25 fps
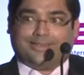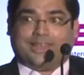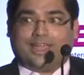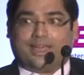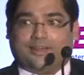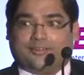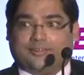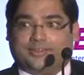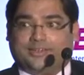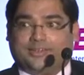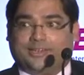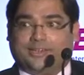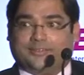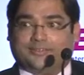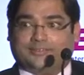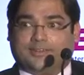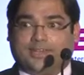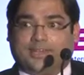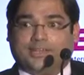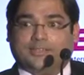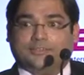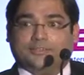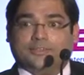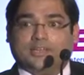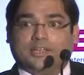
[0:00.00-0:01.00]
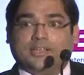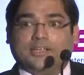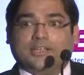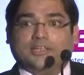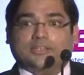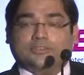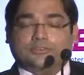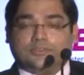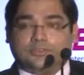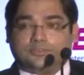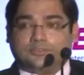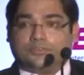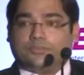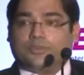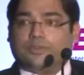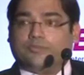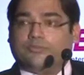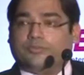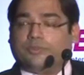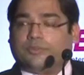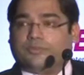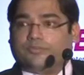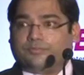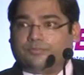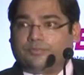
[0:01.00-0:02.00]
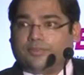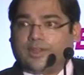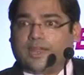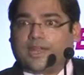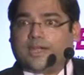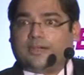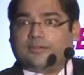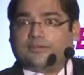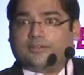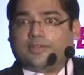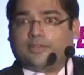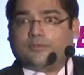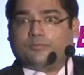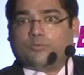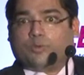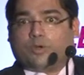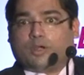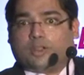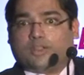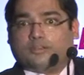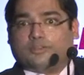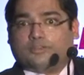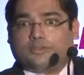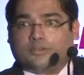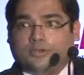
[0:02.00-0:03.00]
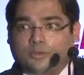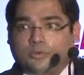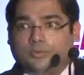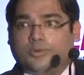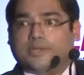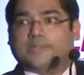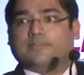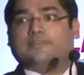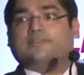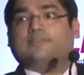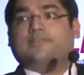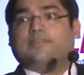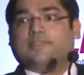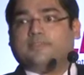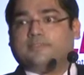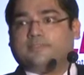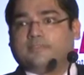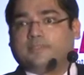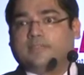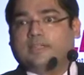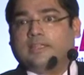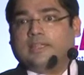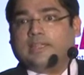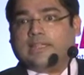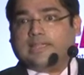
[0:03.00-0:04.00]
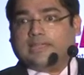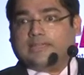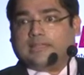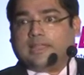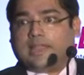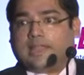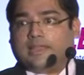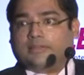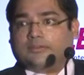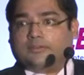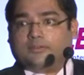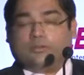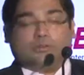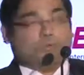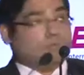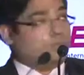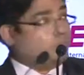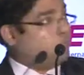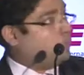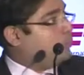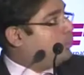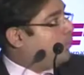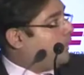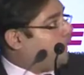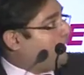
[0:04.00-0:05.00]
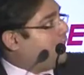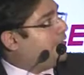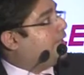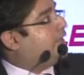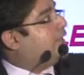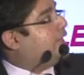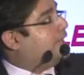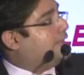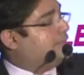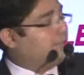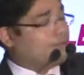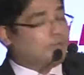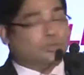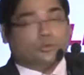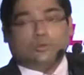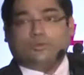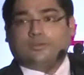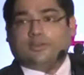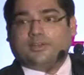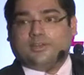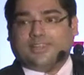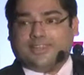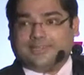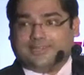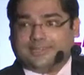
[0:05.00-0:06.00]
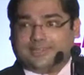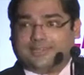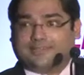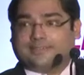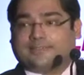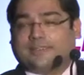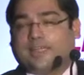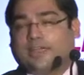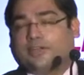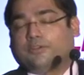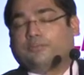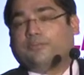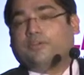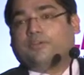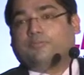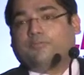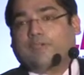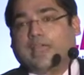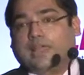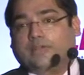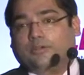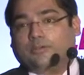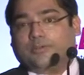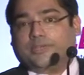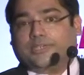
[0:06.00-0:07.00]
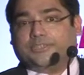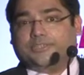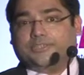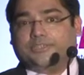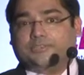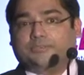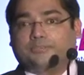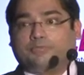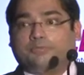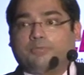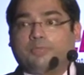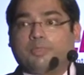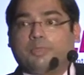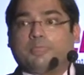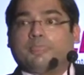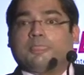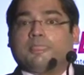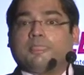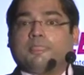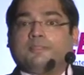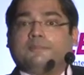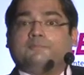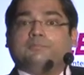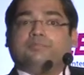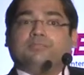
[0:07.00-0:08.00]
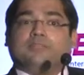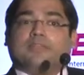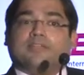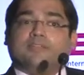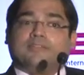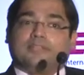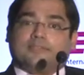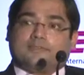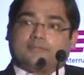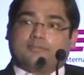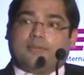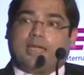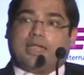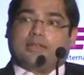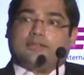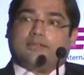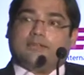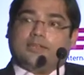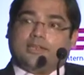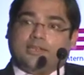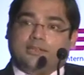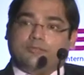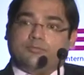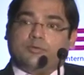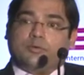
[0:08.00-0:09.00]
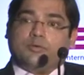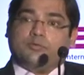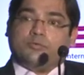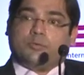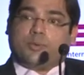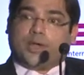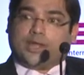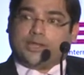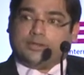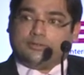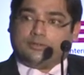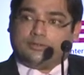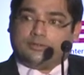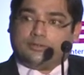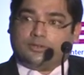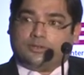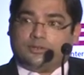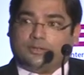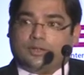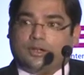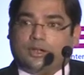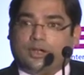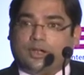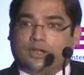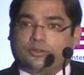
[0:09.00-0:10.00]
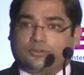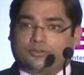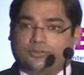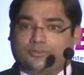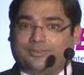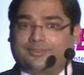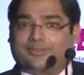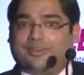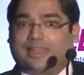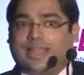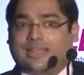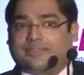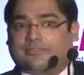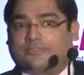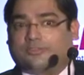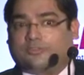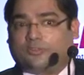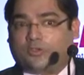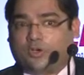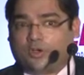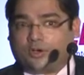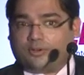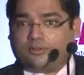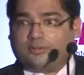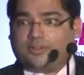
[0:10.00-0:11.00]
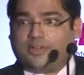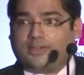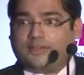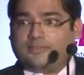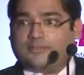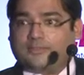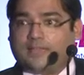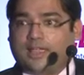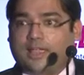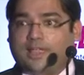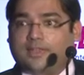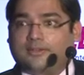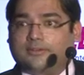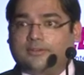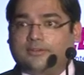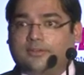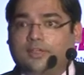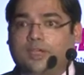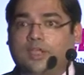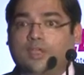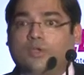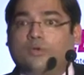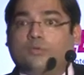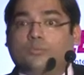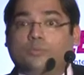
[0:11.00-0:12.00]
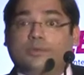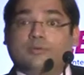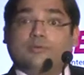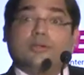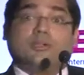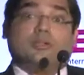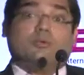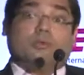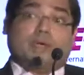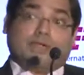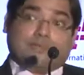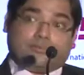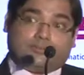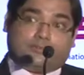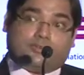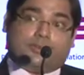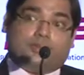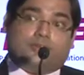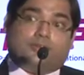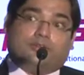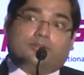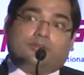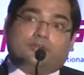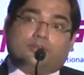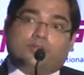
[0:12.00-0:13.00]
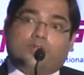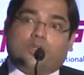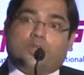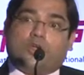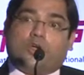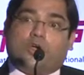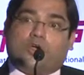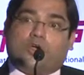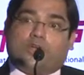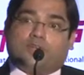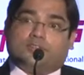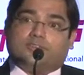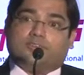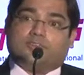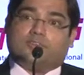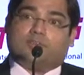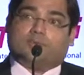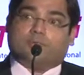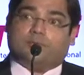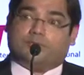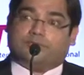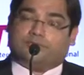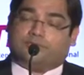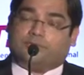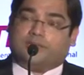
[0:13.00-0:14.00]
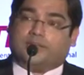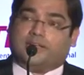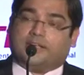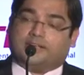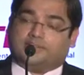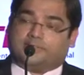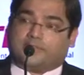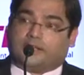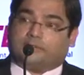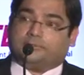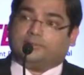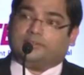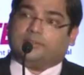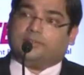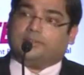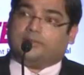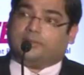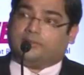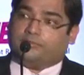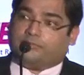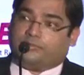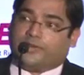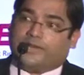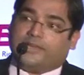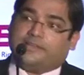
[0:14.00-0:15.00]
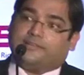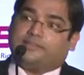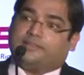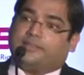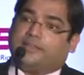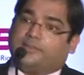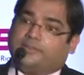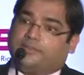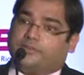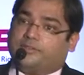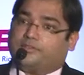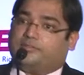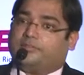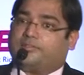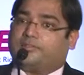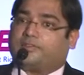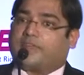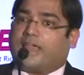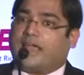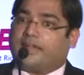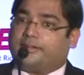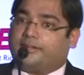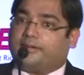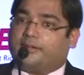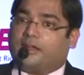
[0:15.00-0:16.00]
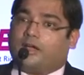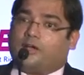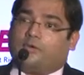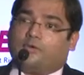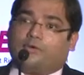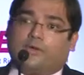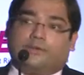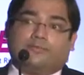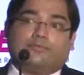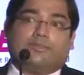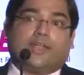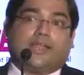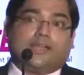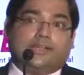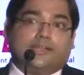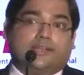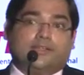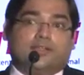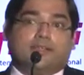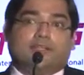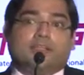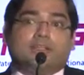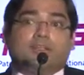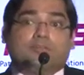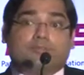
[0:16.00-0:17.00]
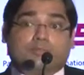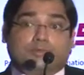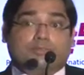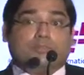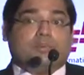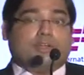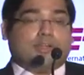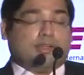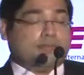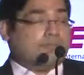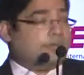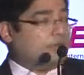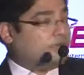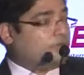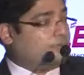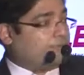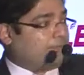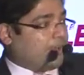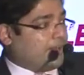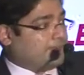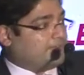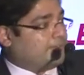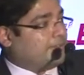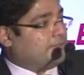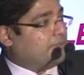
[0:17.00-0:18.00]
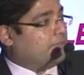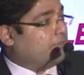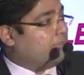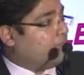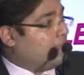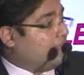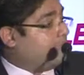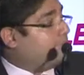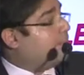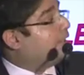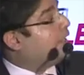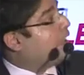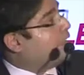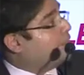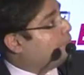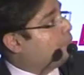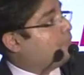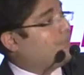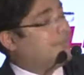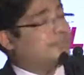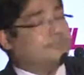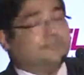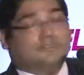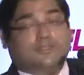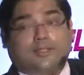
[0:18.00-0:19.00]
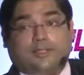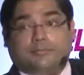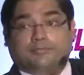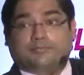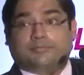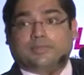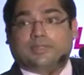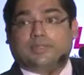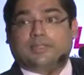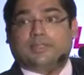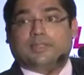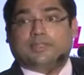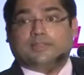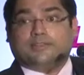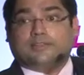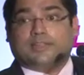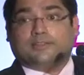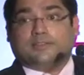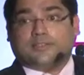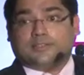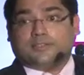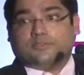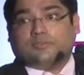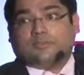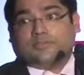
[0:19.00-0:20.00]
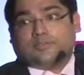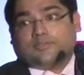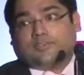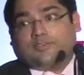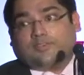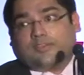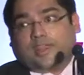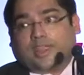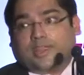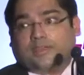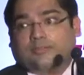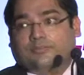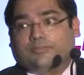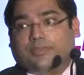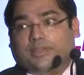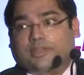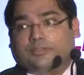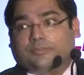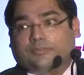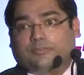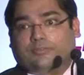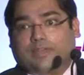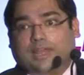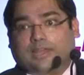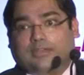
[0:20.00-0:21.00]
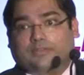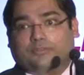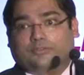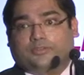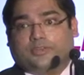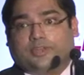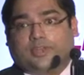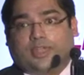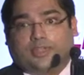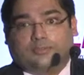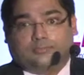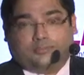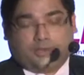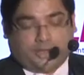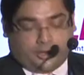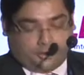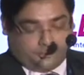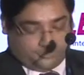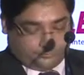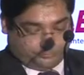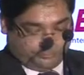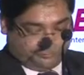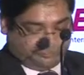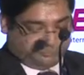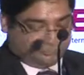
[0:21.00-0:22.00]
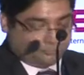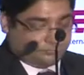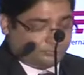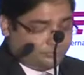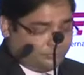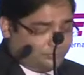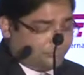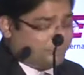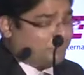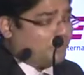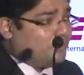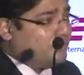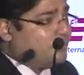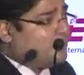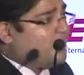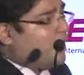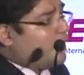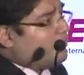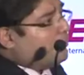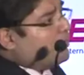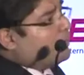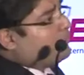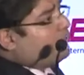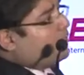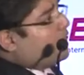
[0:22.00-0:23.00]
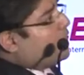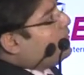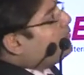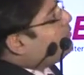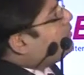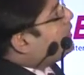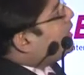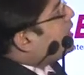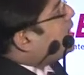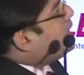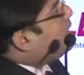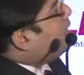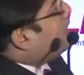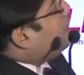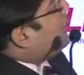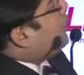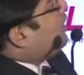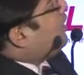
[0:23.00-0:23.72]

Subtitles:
the R&D stage, just to give you a flair that what are the nuances that we included in this kind of evaluation. This matter even went to the tax authorities, and we were questioned on some of the assumptions and ways that this was carried out, and finally we were able to present to them and convince them that this was the right way to value that IPR. So I would briefly